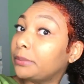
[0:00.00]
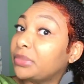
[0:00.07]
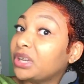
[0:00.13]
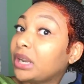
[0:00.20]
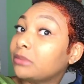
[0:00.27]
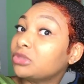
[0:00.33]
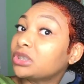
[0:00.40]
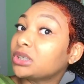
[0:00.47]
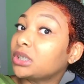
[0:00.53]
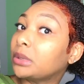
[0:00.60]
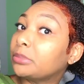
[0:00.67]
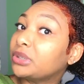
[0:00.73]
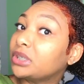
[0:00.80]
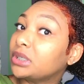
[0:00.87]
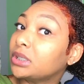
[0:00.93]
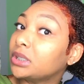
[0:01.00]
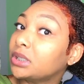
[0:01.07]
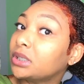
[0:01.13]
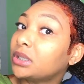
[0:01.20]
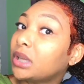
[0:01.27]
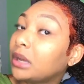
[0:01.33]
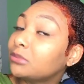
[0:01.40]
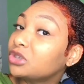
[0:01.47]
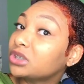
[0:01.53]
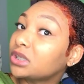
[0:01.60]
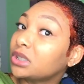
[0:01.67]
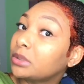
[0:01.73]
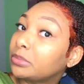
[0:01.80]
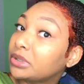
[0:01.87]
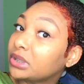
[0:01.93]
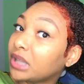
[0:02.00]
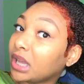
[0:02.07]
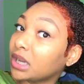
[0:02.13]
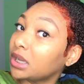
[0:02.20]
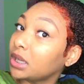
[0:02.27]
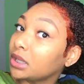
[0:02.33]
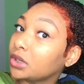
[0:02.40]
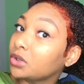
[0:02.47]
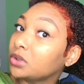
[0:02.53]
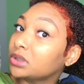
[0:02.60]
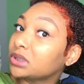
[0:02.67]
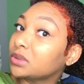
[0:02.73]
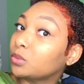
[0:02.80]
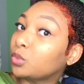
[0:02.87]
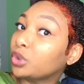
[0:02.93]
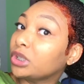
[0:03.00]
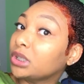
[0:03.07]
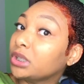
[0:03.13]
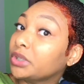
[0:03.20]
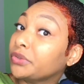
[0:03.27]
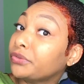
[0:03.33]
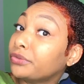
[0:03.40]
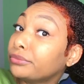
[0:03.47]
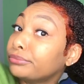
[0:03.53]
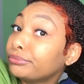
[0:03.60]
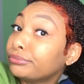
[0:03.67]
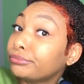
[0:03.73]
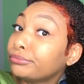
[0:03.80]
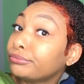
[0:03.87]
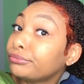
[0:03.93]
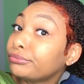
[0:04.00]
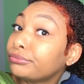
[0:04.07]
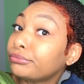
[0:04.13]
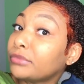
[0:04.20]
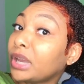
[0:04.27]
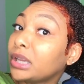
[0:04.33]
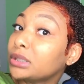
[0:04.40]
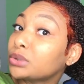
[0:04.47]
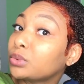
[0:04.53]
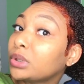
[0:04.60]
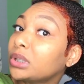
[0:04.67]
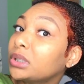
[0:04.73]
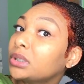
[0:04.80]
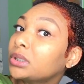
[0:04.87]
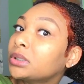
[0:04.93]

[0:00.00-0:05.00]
but I'm just gonna put that color on some weave. Might as well.